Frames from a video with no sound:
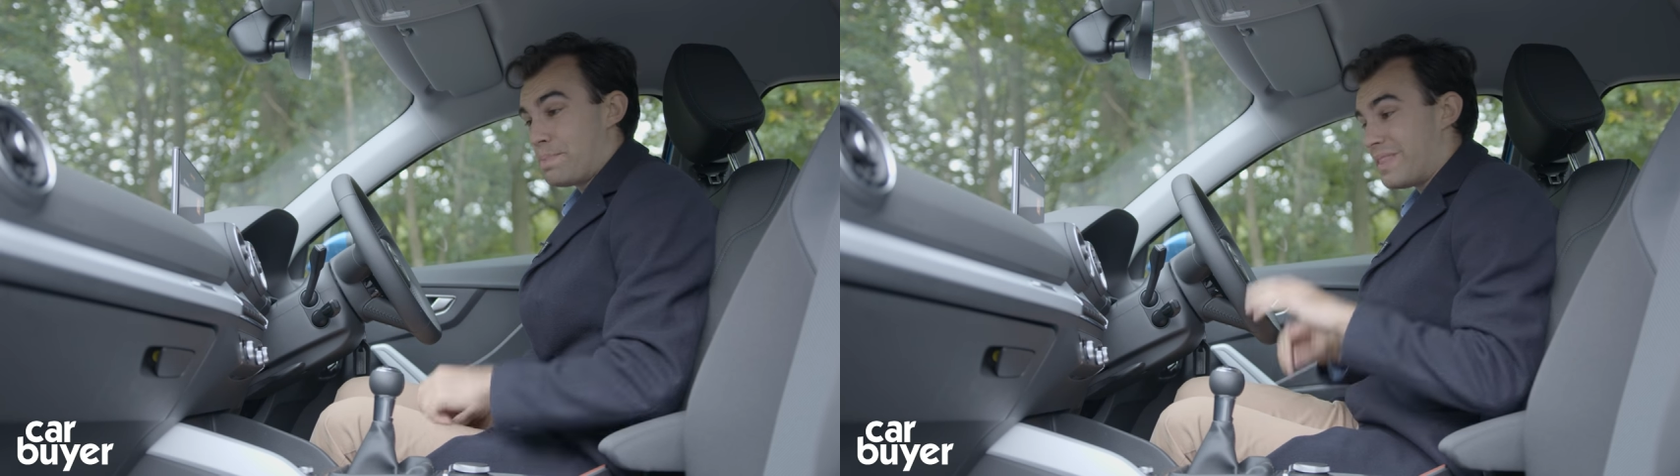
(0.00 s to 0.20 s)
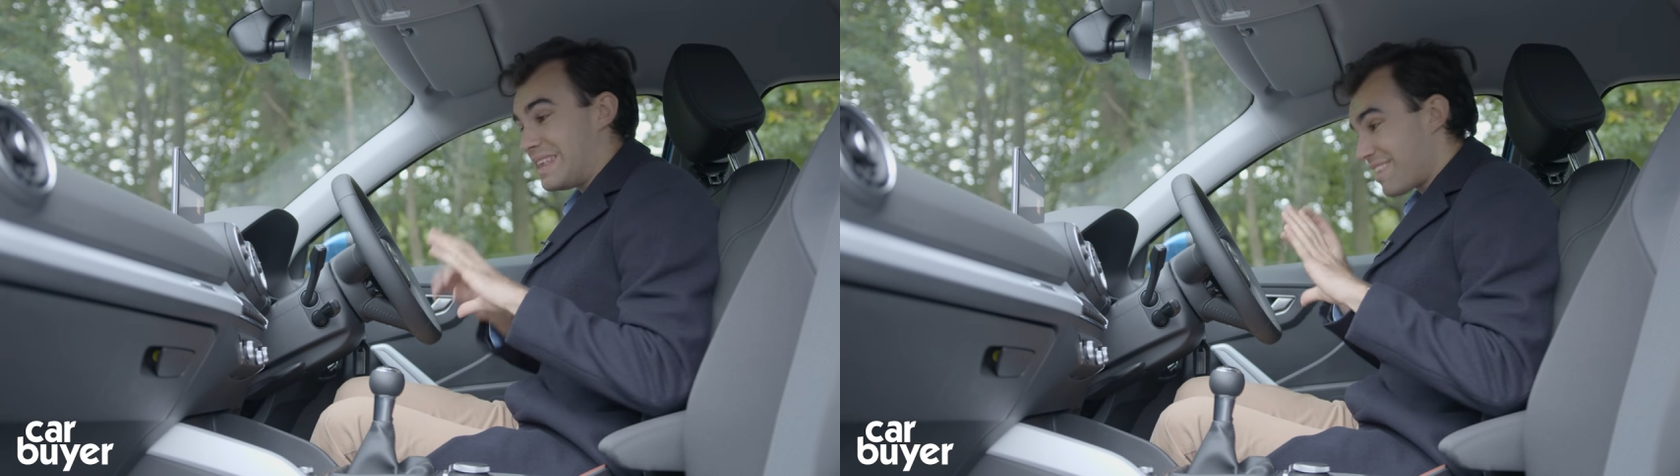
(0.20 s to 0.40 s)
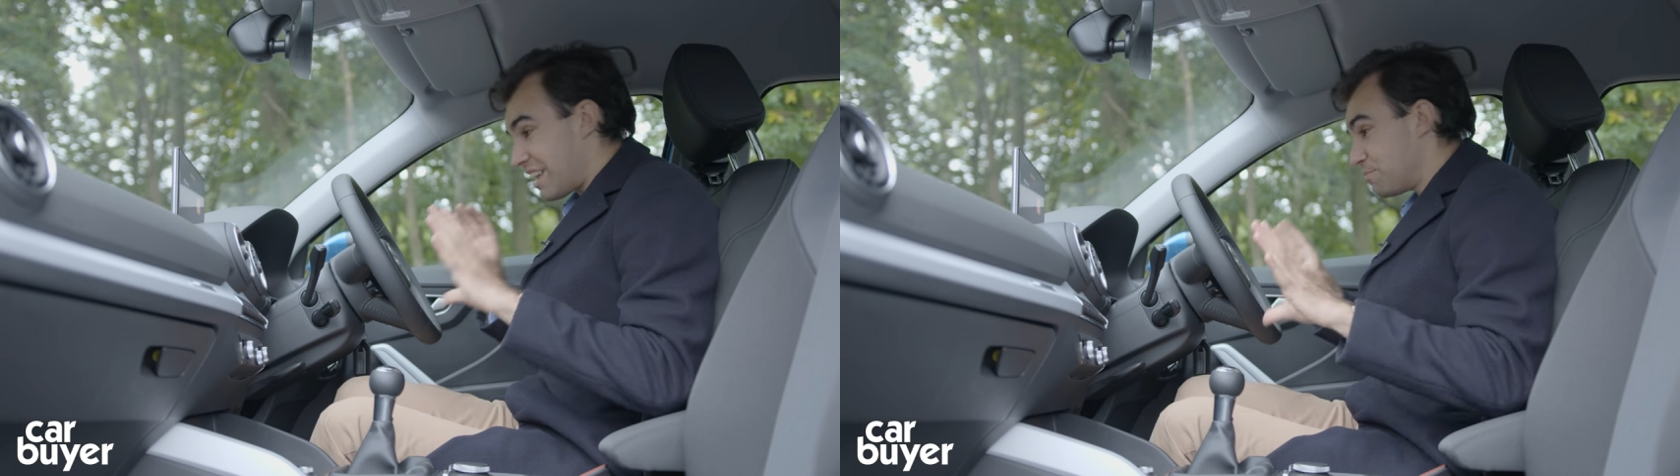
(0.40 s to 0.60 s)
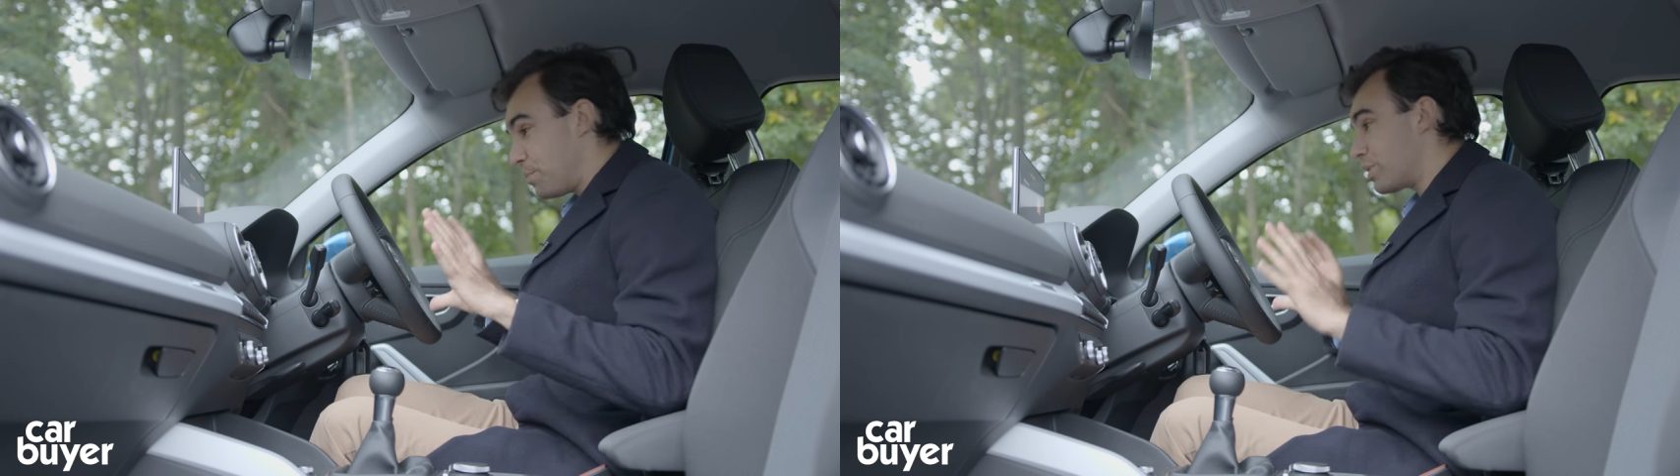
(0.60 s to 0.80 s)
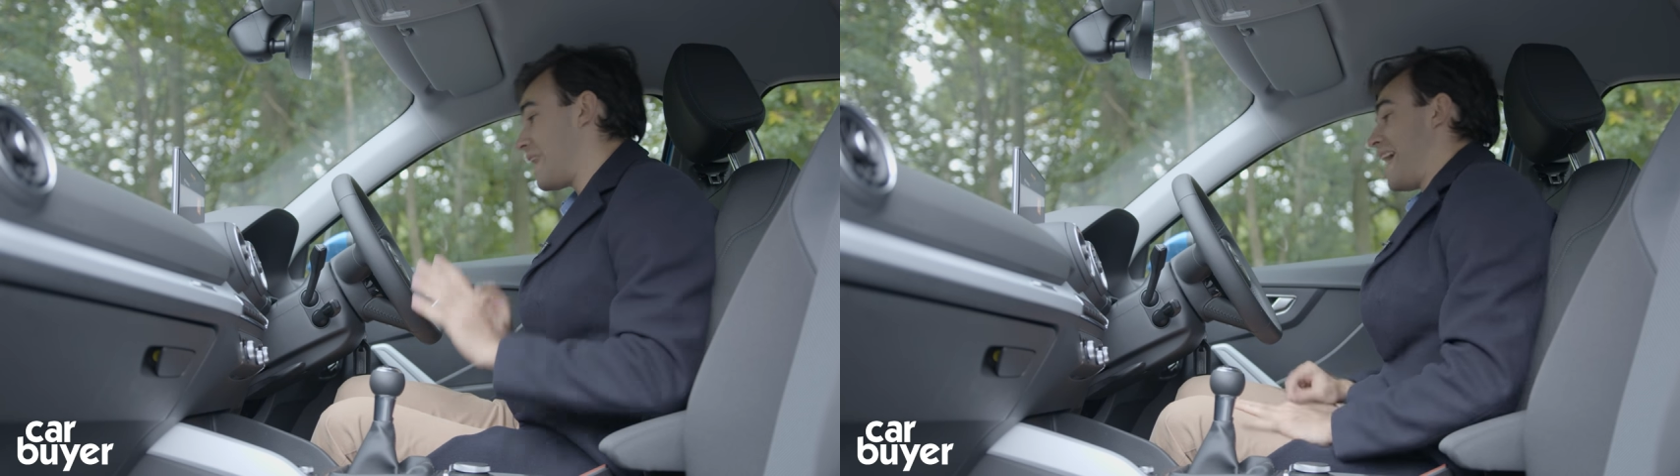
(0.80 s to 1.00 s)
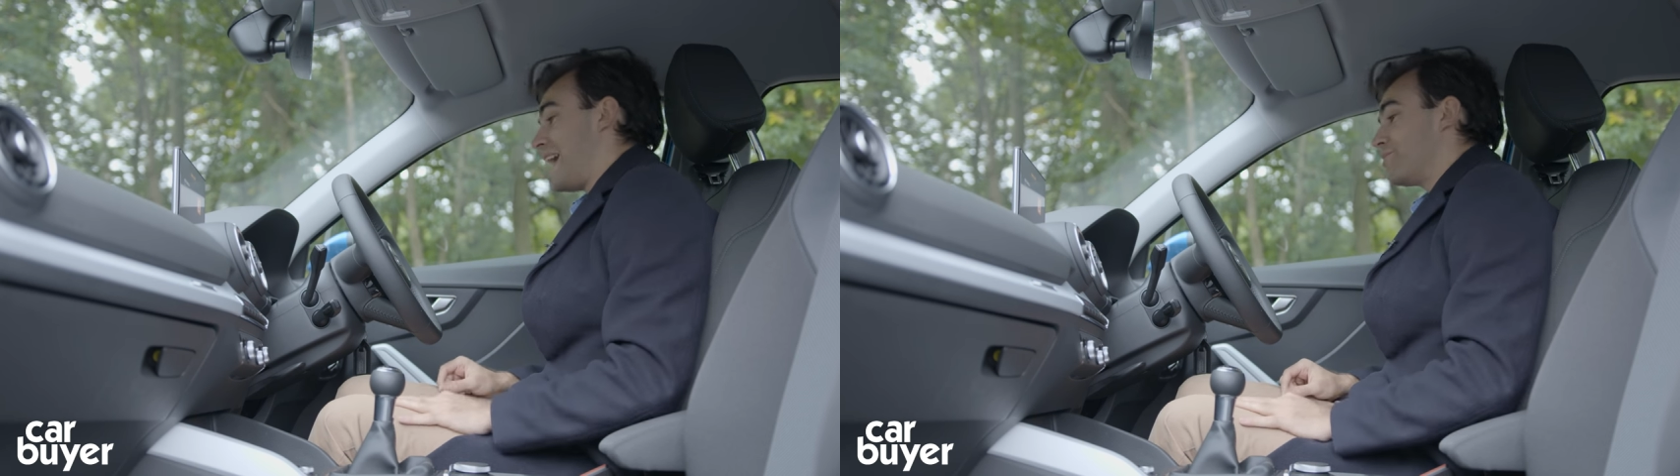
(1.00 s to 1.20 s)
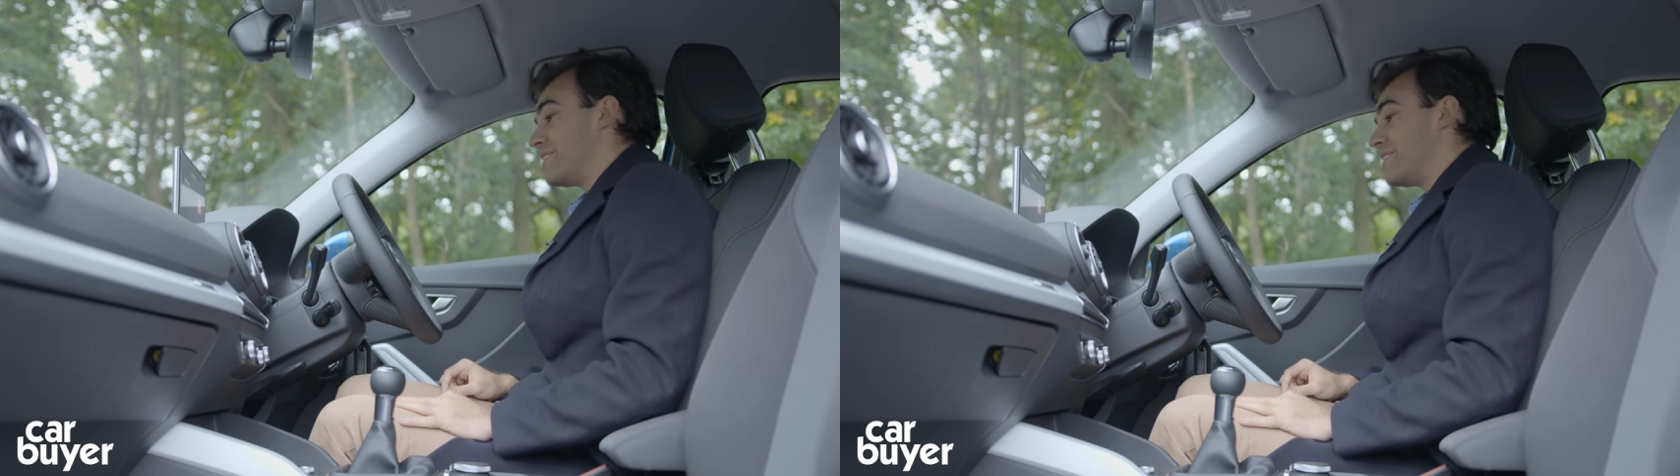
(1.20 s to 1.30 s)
but the dashboard layout